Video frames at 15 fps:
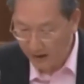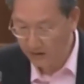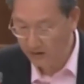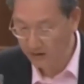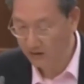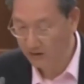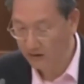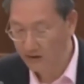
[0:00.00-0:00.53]

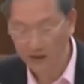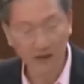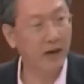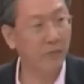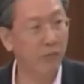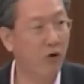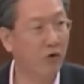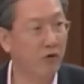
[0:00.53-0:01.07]
and show
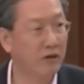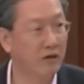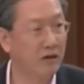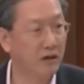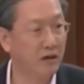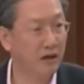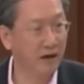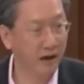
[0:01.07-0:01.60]
it to
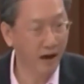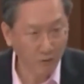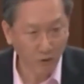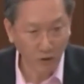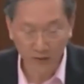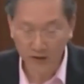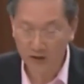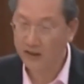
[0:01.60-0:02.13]
the
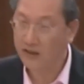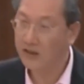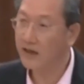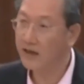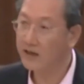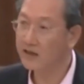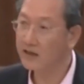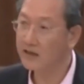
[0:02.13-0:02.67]
younger
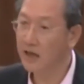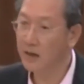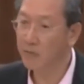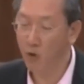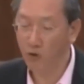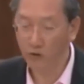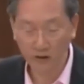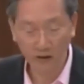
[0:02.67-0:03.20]
Singaporeans,